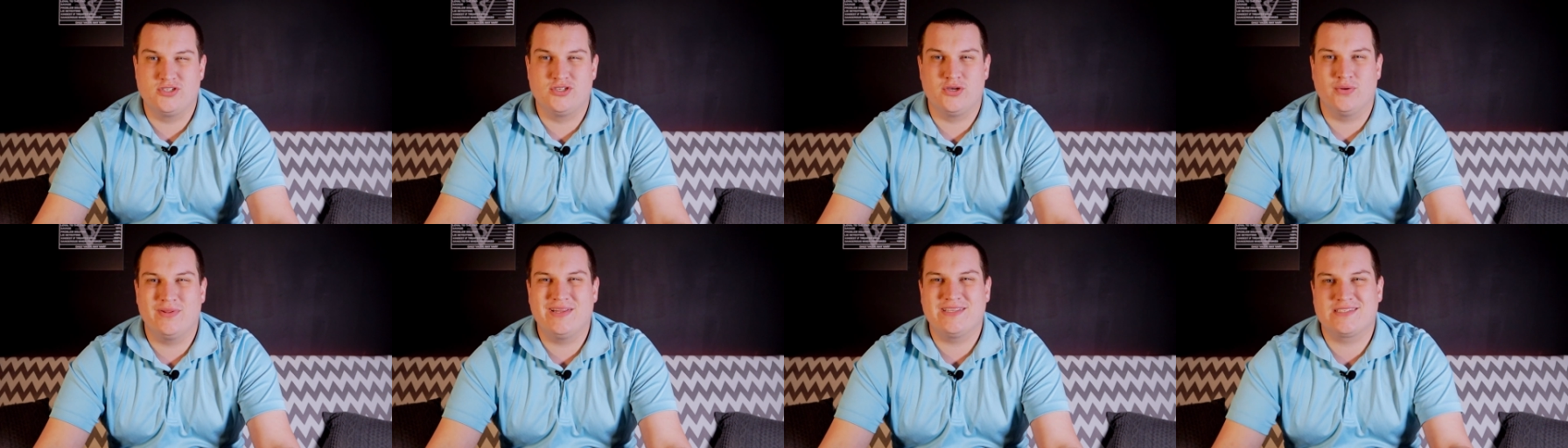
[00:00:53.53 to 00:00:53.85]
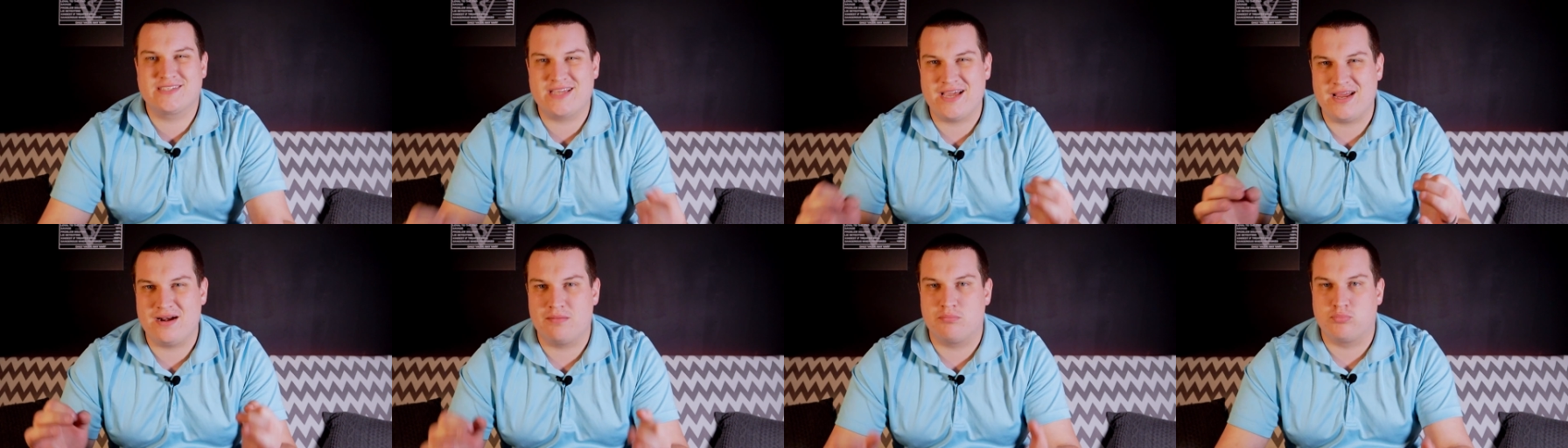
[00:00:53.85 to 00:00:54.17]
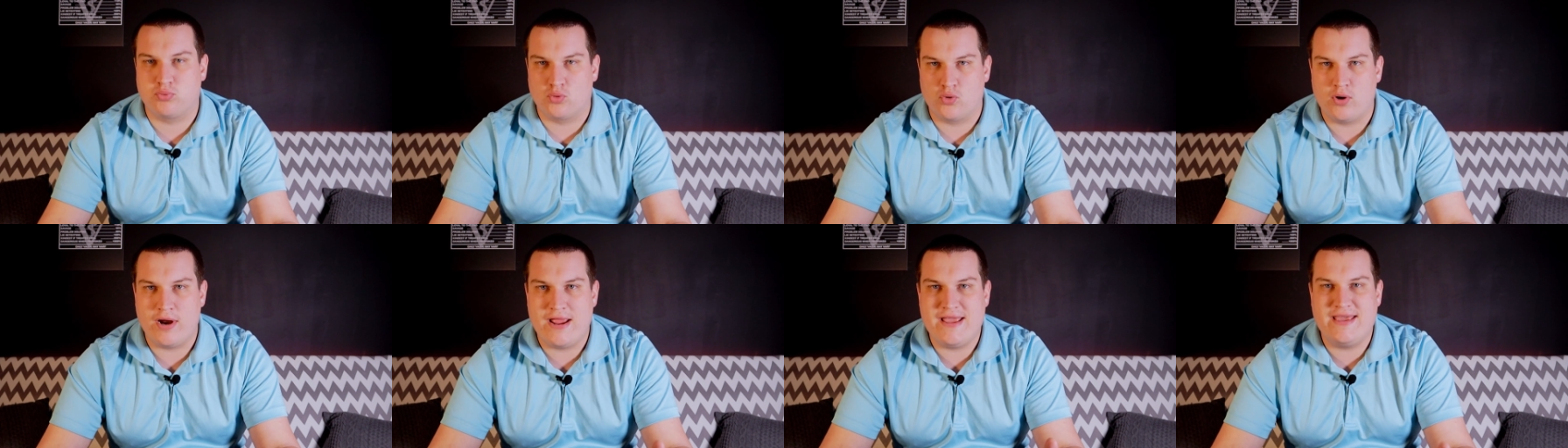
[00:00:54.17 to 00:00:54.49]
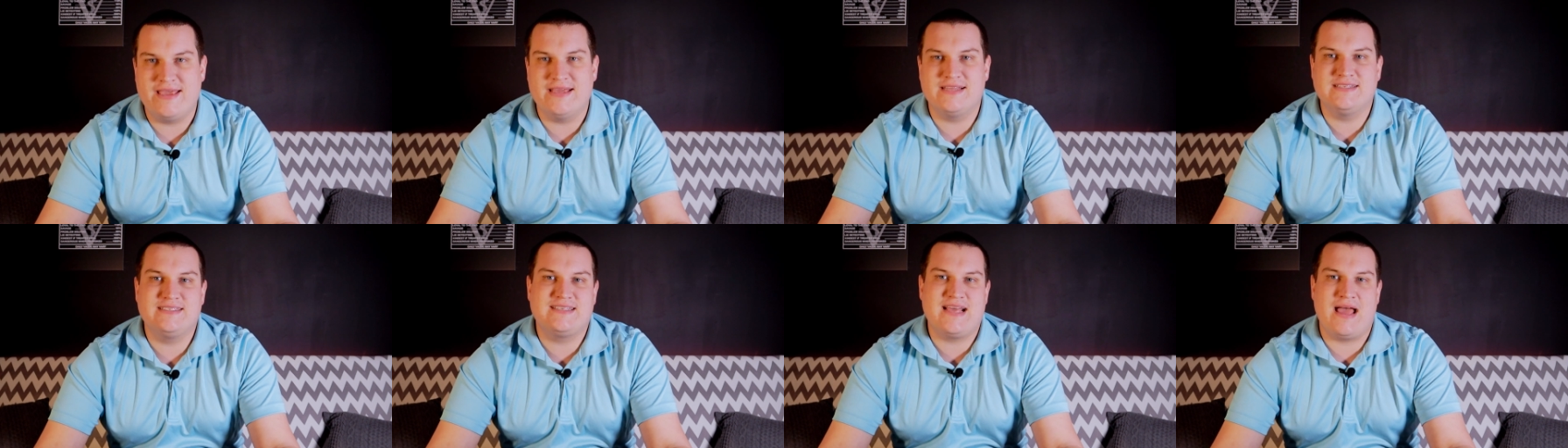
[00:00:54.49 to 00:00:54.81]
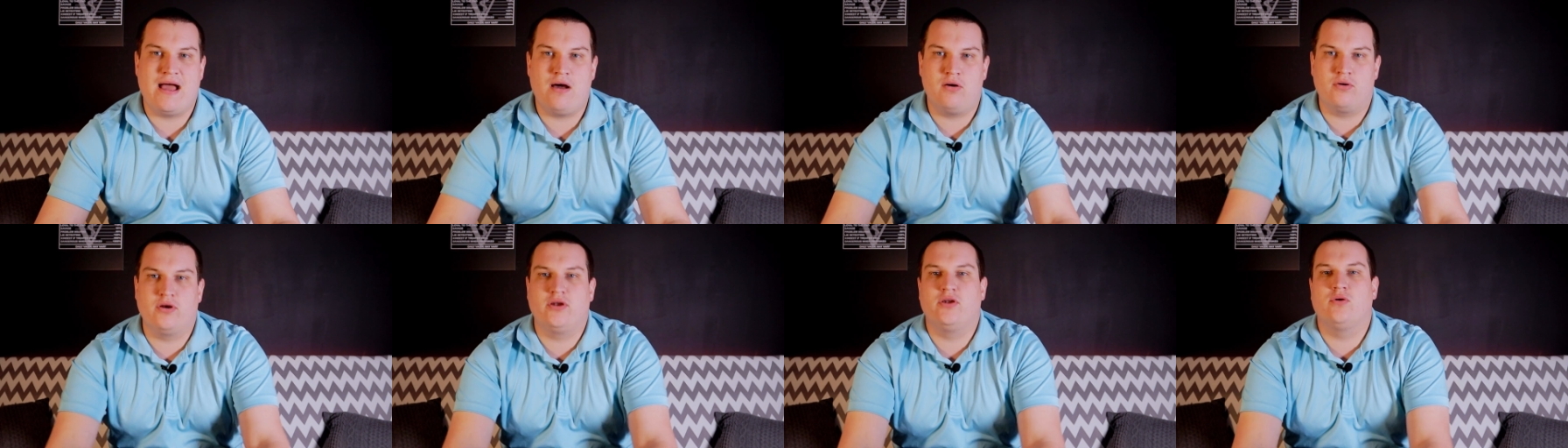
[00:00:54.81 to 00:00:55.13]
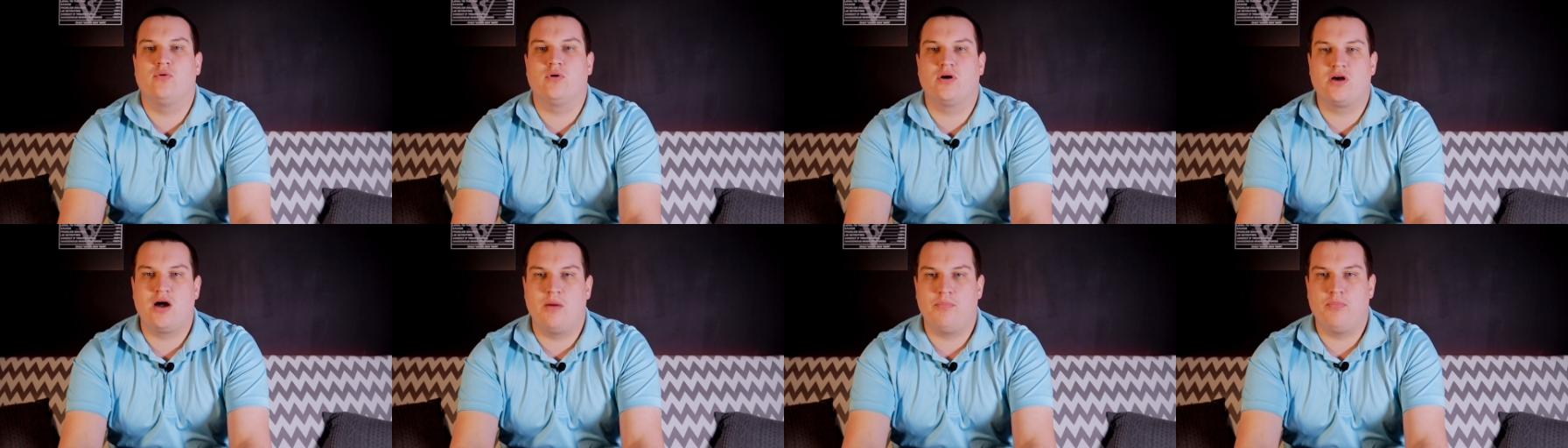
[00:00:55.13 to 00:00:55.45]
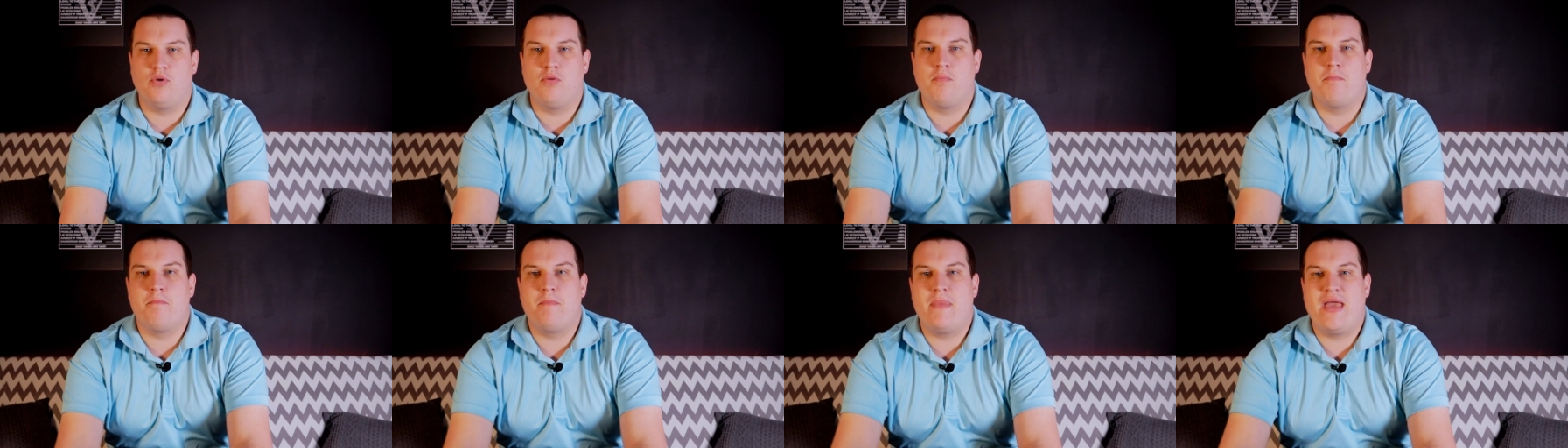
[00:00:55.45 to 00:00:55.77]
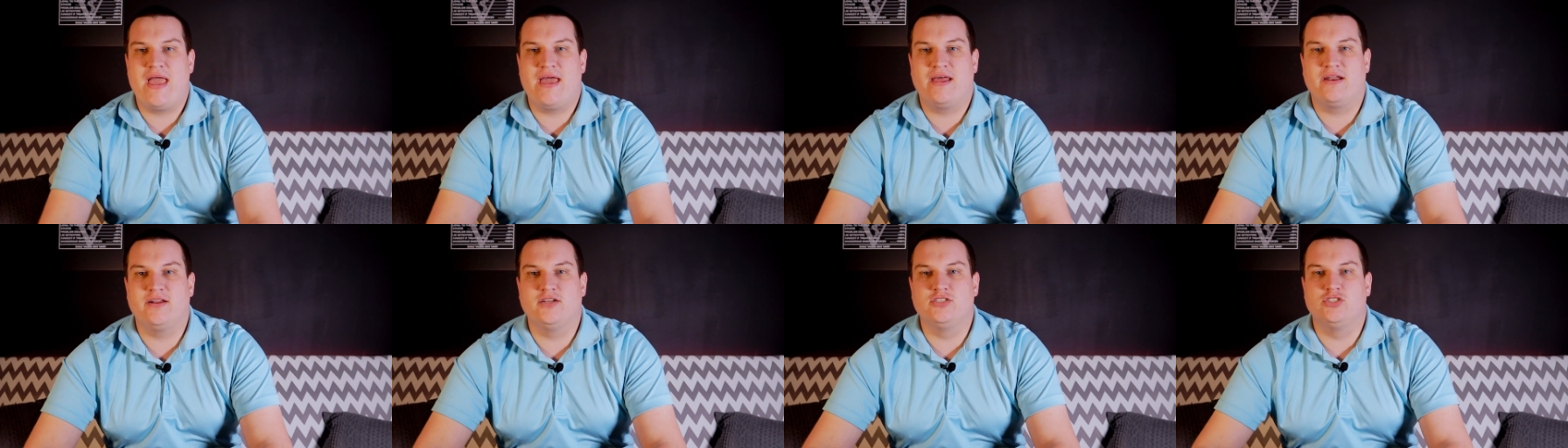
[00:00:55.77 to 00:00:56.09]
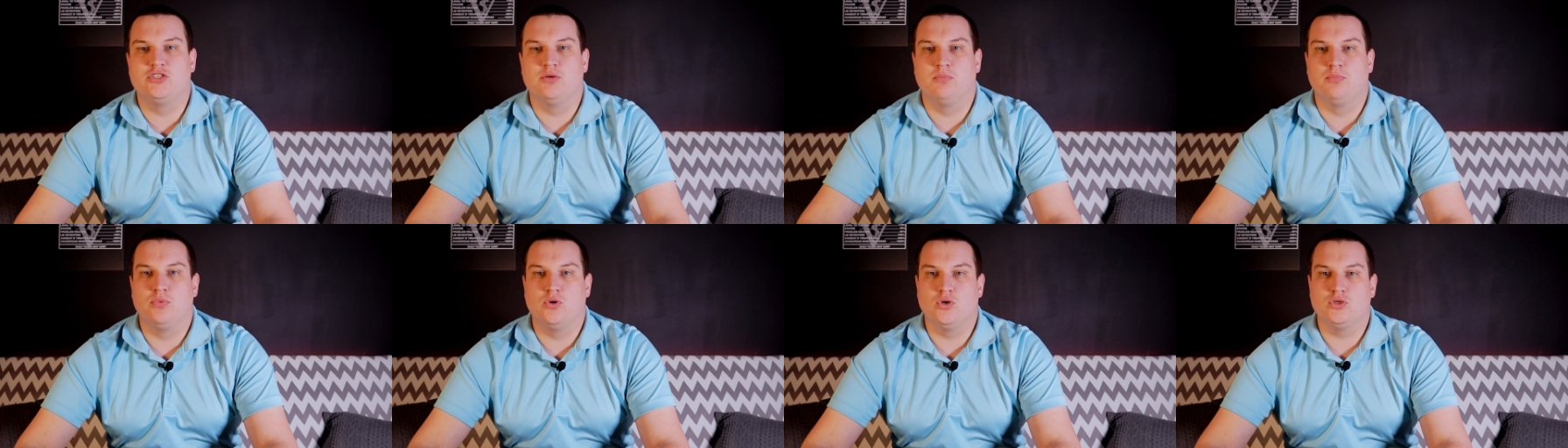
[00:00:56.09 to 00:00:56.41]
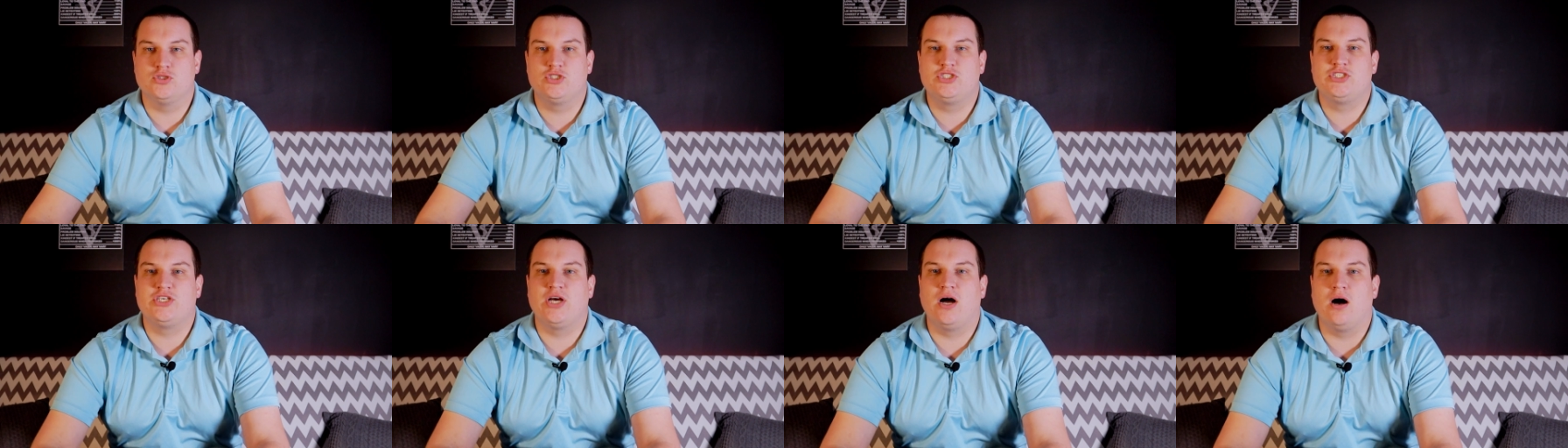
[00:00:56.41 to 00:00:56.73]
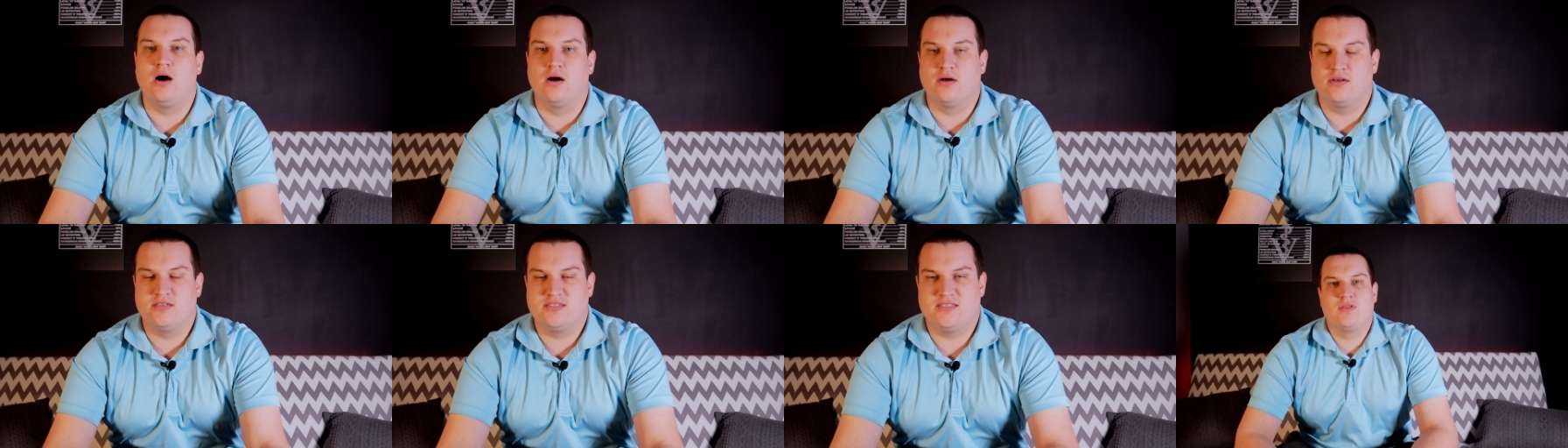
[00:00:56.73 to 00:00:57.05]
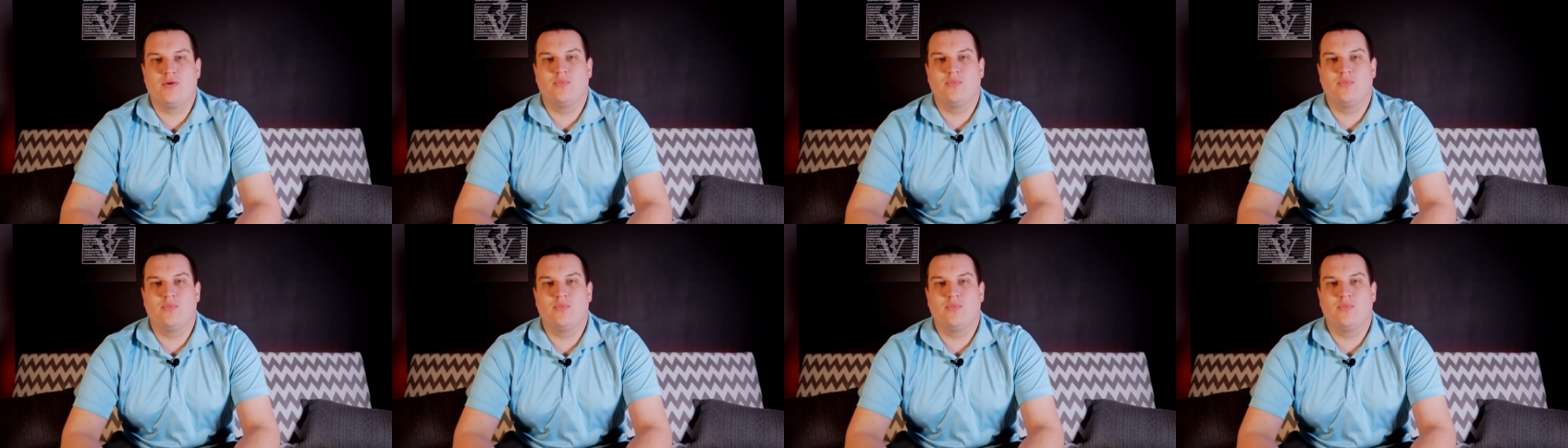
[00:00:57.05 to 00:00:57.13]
so let's kind of break it down into a couple manageable chunks